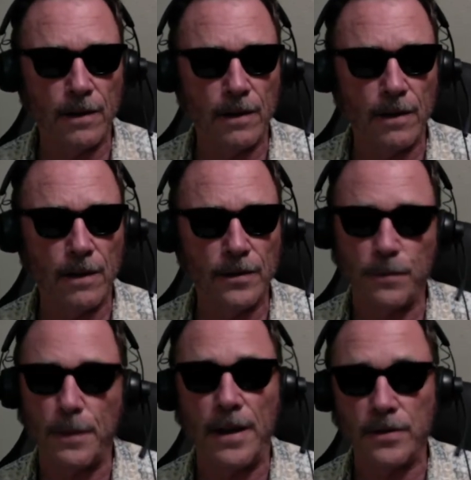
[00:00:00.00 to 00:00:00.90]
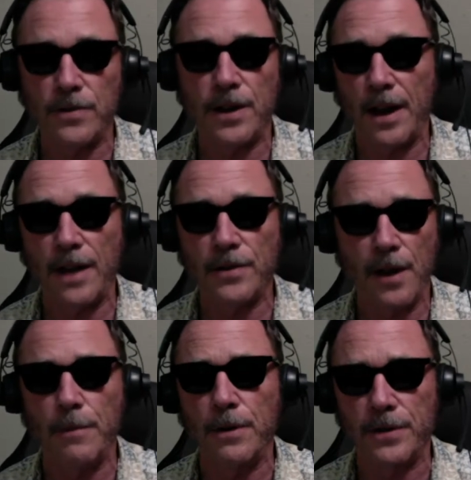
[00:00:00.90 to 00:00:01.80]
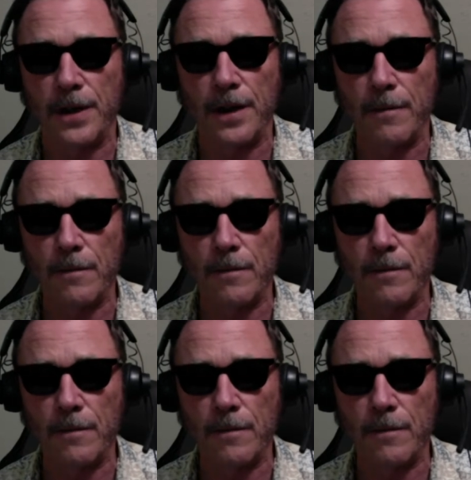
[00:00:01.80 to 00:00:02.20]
a space that has numbers in it.